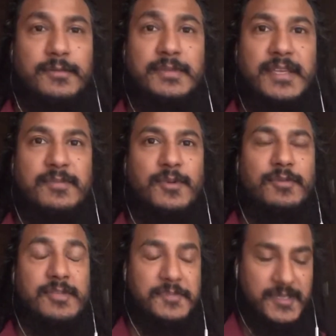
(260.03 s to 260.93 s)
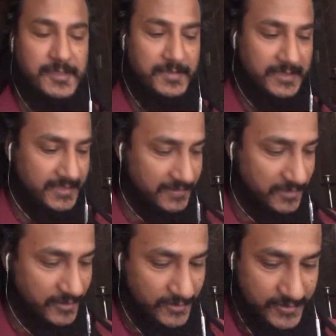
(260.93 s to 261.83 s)
take more responsibility,
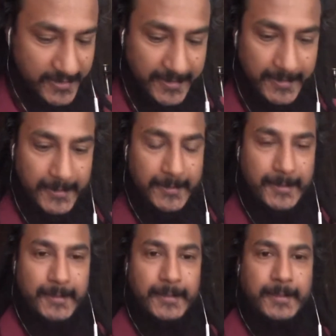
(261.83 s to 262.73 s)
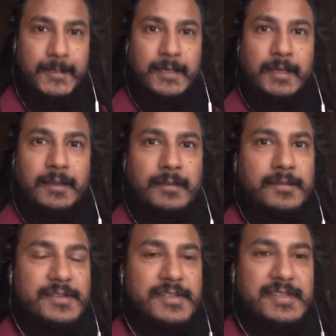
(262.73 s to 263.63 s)
because there
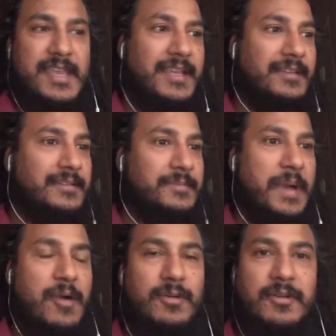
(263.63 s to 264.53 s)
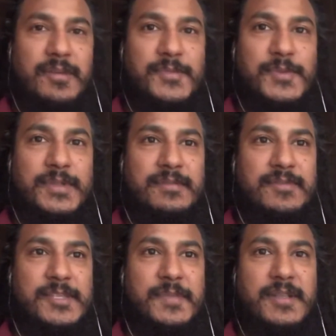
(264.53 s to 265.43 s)
is a saying, the power comes with the
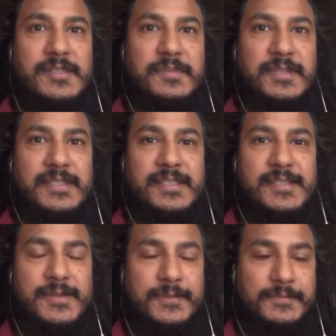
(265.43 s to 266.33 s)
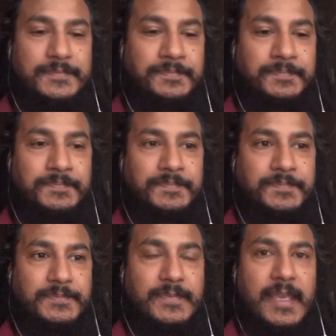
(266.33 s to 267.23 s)
responsibility. So and
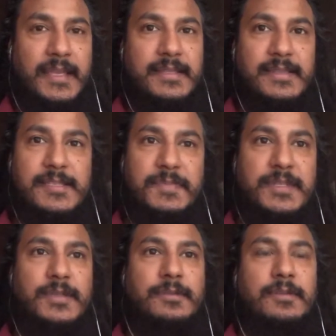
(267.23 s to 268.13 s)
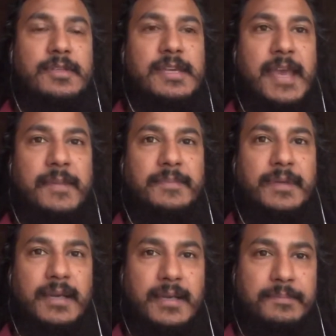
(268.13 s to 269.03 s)
in this particular time,
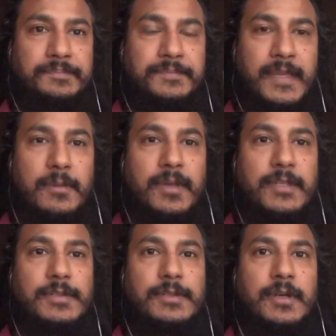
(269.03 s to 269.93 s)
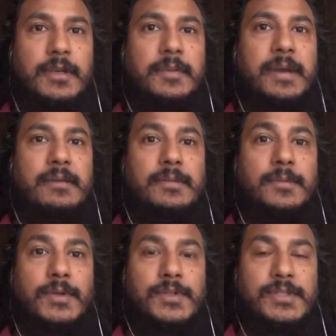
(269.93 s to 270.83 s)
I wanted to talk about the
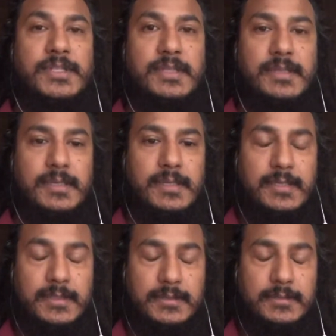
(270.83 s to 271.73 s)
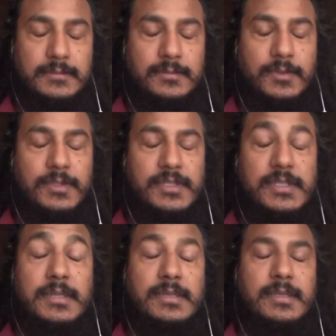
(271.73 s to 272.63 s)
bodhicitta.
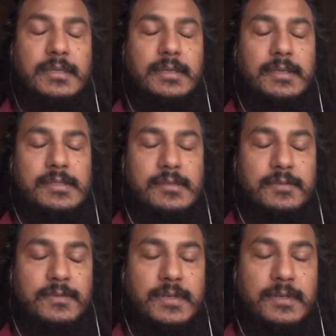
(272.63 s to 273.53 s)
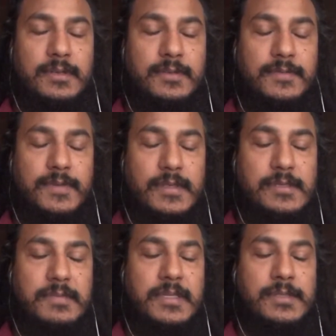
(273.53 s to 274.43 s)
Bodhicitta, it's a very
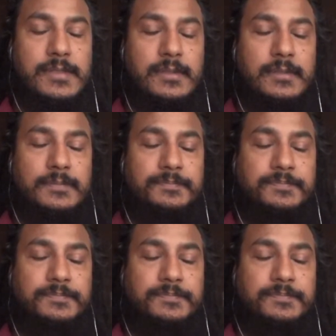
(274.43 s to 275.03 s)
fundamental,